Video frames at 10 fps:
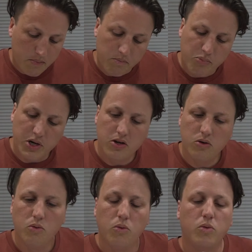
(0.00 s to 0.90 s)
Pretty
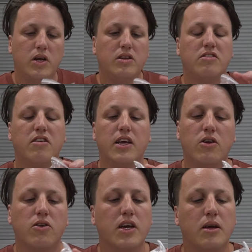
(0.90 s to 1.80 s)
cool and
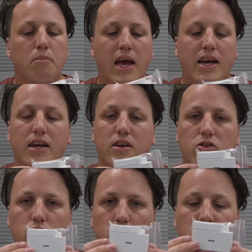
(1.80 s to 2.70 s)
sleek looking
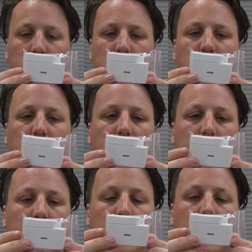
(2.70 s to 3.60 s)
magnetic door switch.
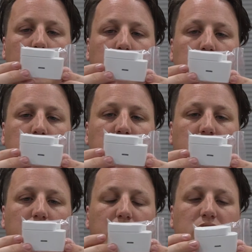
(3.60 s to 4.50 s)

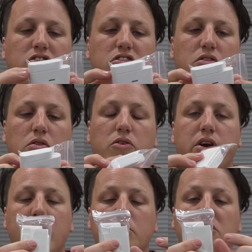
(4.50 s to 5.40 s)
So these just
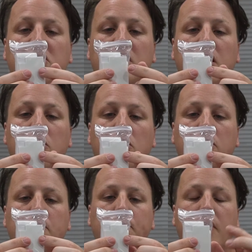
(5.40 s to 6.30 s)
3M sticky
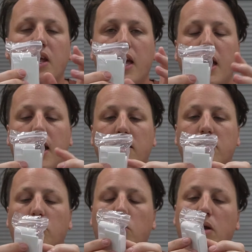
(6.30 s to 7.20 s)
on, and
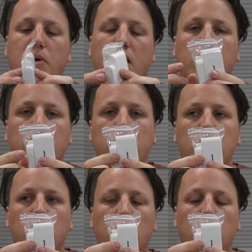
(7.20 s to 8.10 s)
one part goes on the
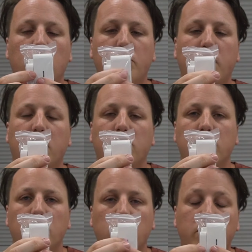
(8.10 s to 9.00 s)
door, one part goes
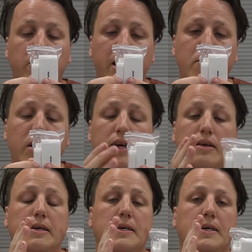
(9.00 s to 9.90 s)
on the door frame,
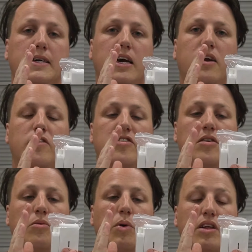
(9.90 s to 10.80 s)
and
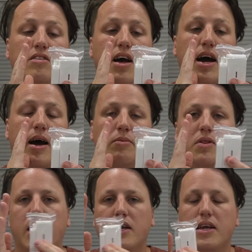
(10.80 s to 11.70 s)
obviously when it's armed
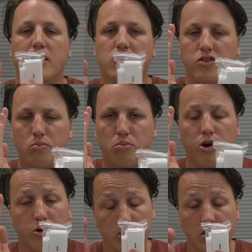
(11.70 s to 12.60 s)
and that connection's
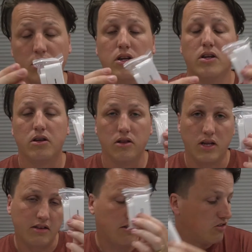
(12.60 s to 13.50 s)
broken,
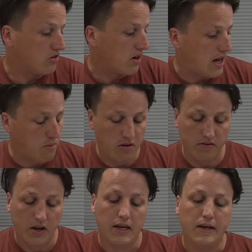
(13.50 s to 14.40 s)
that sets your alarm off.